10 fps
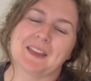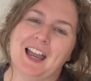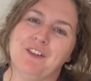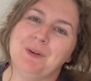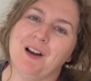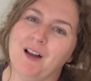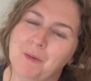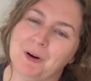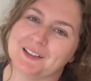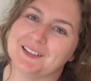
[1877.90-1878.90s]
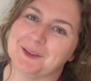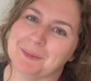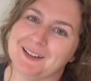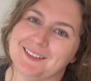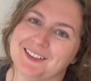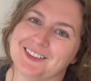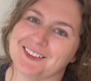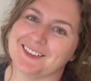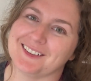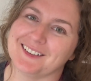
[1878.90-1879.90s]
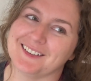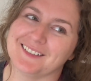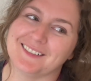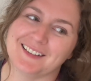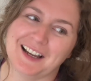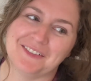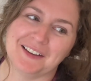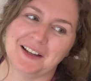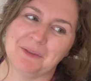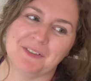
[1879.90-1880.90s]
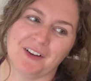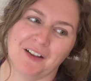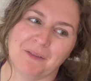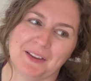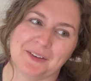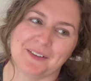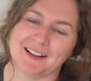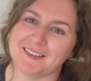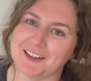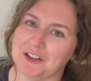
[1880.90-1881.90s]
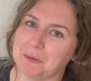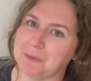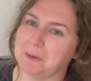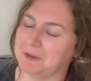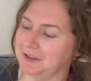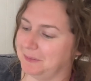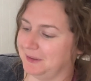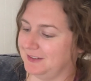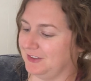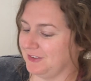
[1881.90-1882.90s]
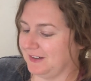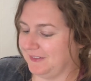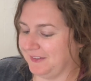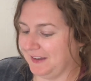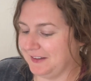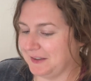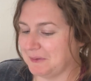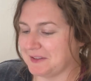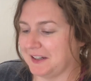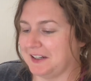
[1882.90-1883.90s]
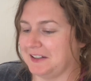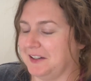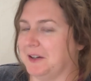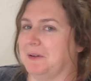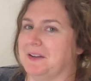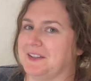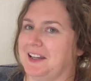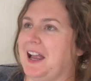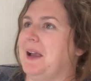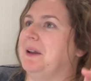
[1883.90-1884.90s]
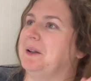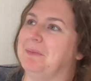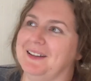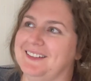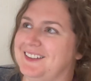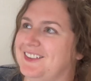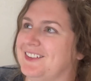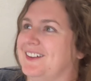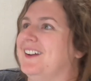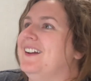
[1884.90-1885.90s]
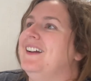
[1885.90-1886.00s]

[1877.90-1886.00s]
Have we all wanted to be a teacher? I feel like we've all went through that stage where we wanted to be a teacher. I feel like there was like a year where I was like, I'm going to be a teacher.